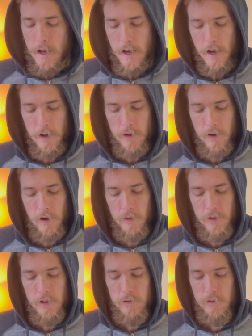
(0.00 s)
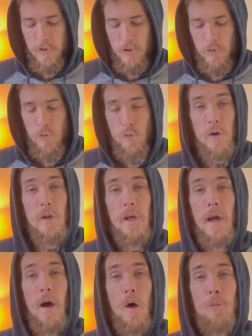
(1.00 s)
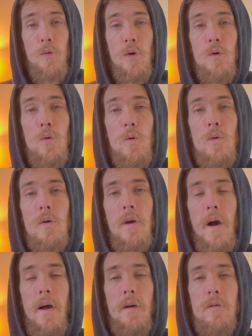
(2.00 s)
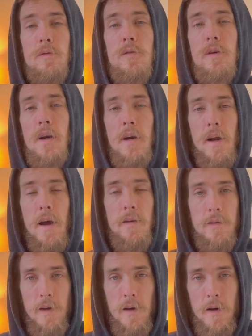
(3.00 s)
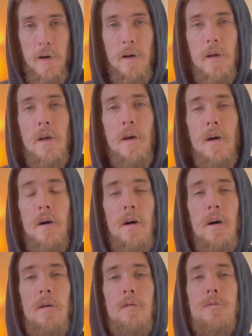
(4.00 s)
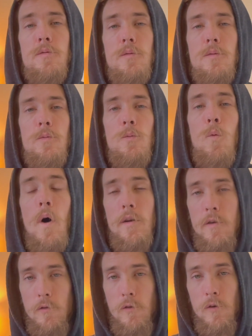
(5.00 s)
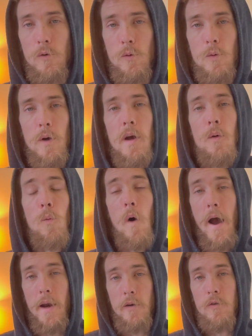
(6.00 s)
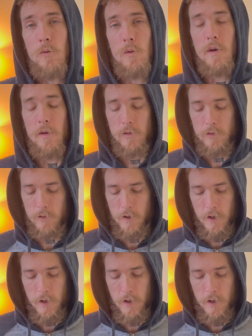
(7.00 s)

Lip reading: And these can really help you kind of get an idea of what to do and why to do this.